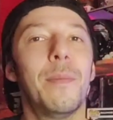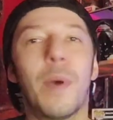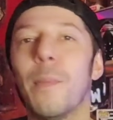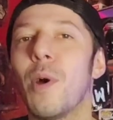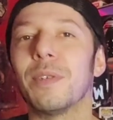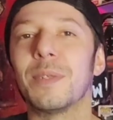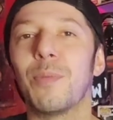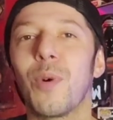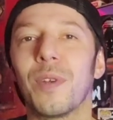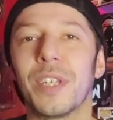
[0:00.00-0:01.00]
But most
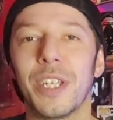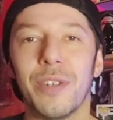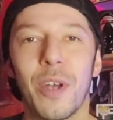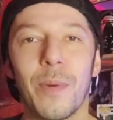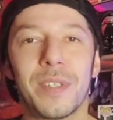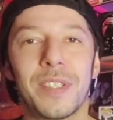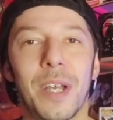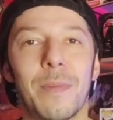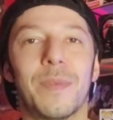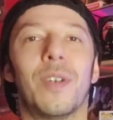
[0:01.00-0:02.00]
importantly, you know what's
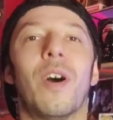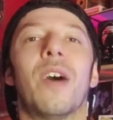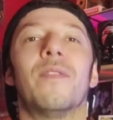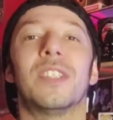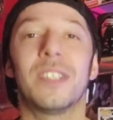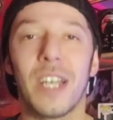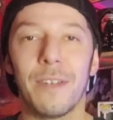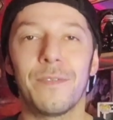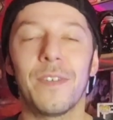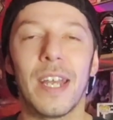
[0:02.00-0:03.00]
up. Y'all have a
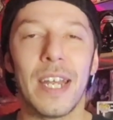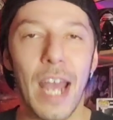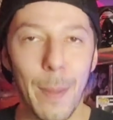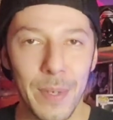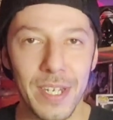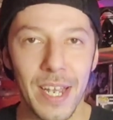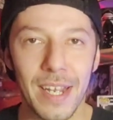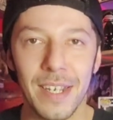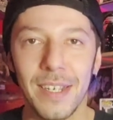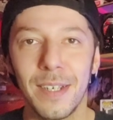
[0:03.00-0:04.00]
safe and happy
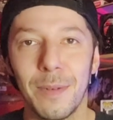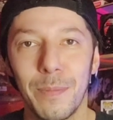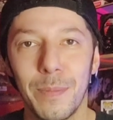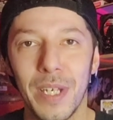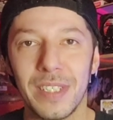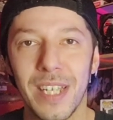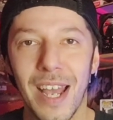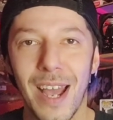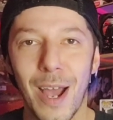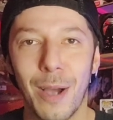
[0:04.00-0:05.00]
day. Peace
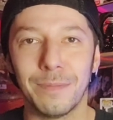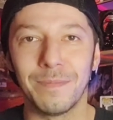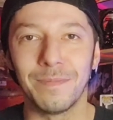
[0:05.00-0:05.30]
out.